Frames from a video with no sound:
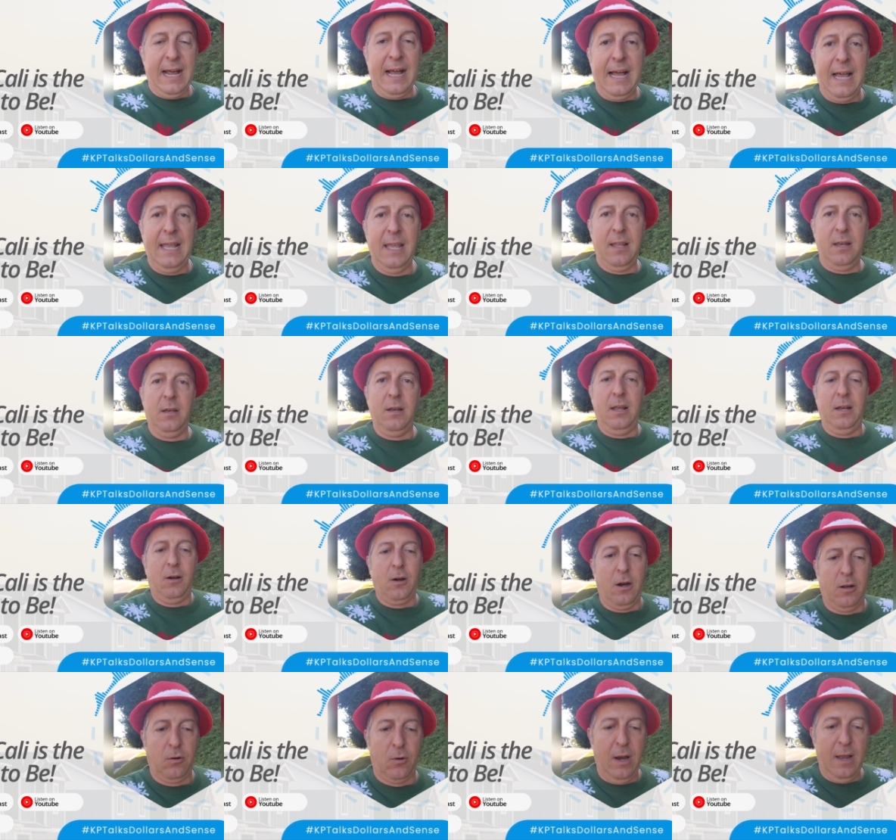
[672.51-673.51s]
I and, and,
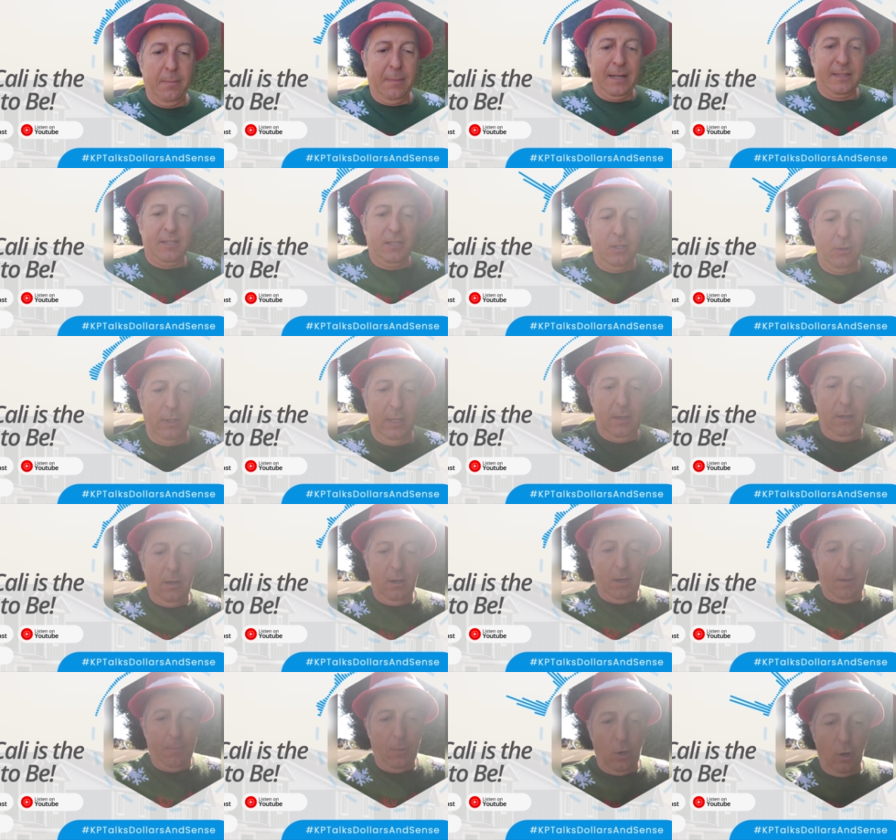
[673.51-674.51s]
Garth Graham got to do it
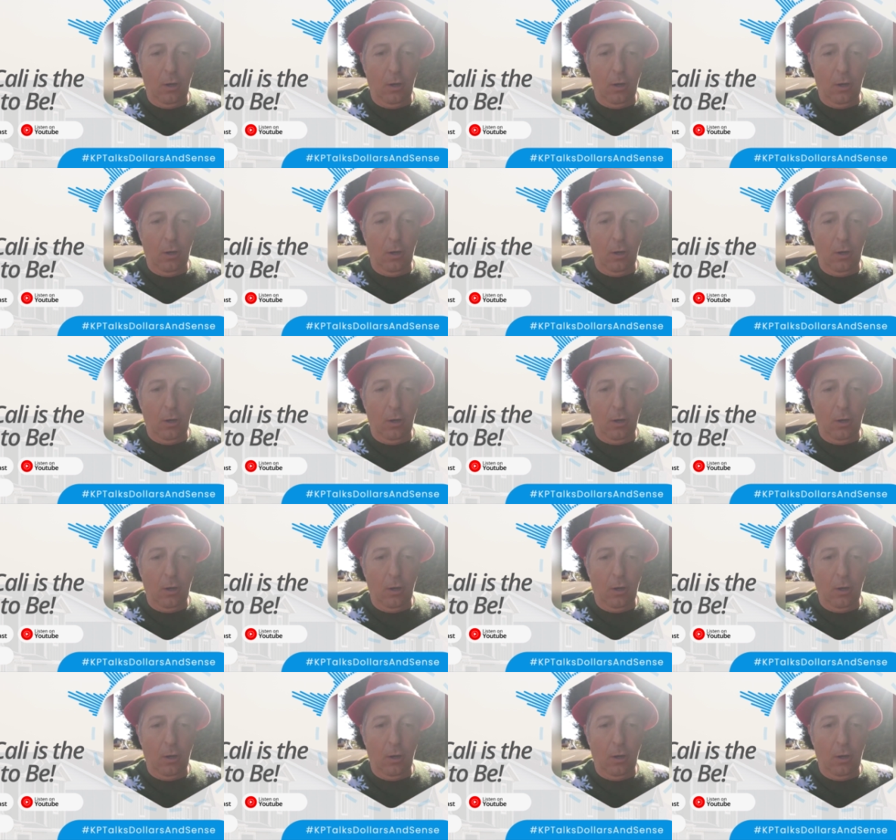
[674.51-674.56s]
um,